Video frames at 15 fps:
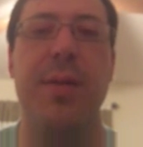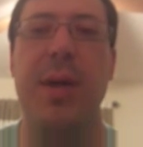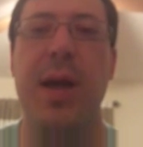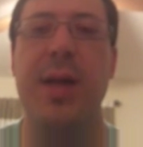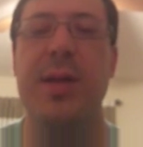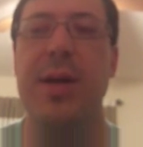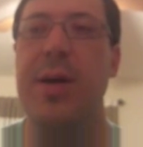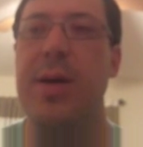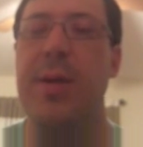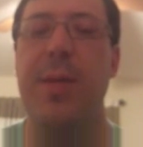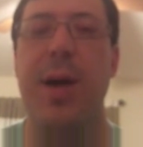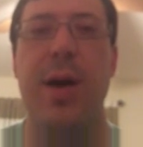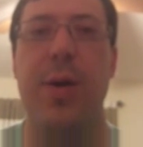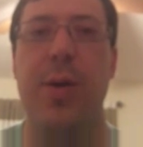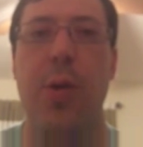I'm not talking
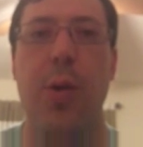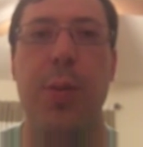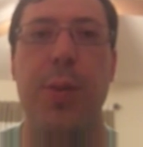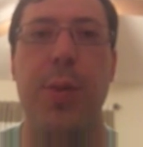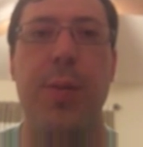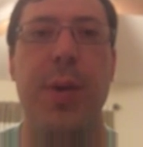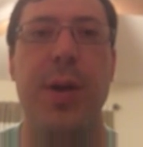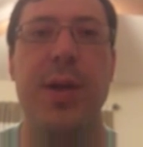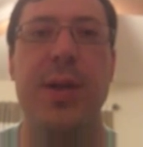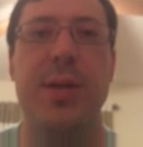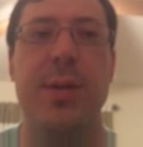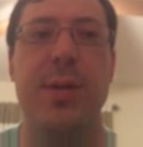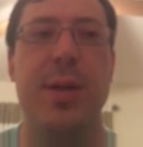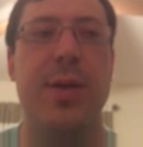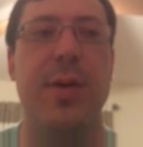about corporal
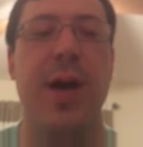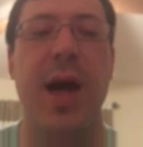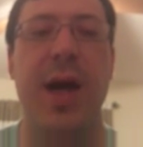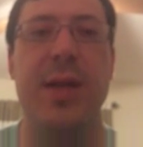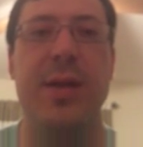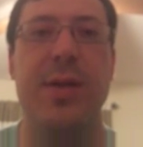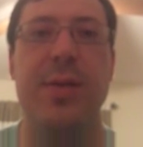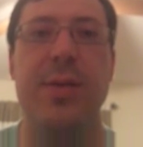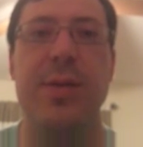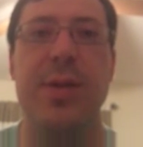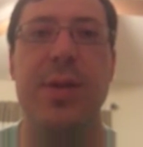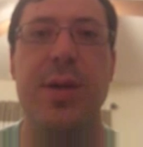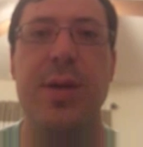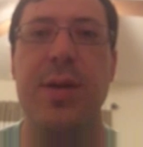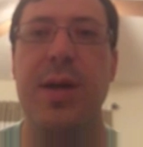punishment to a high school
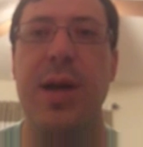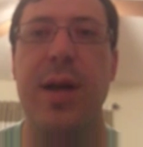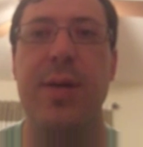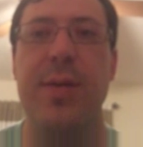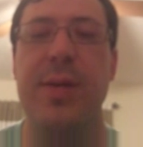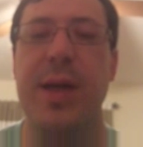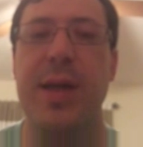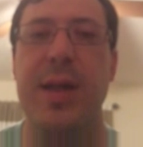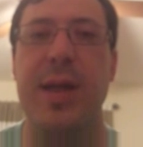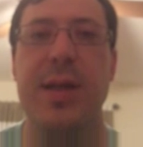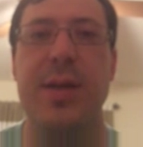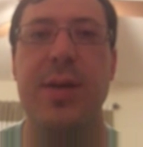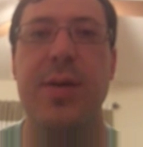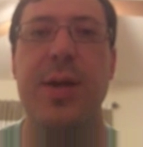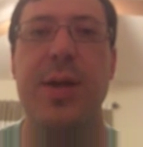student. I don't think
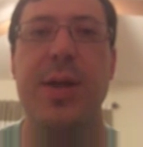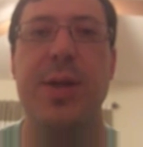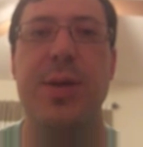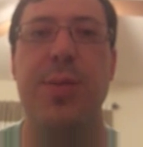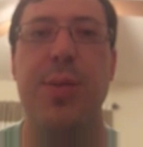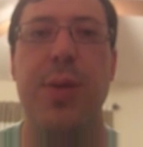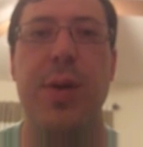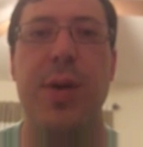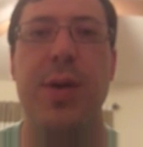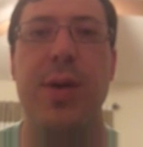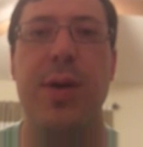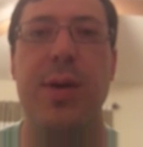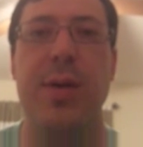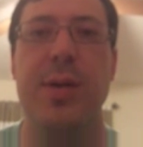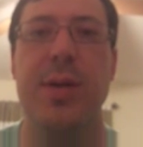that's going to get your point
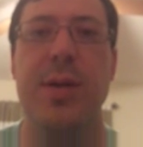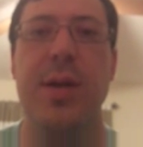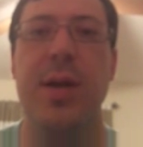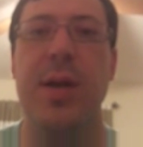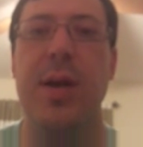across.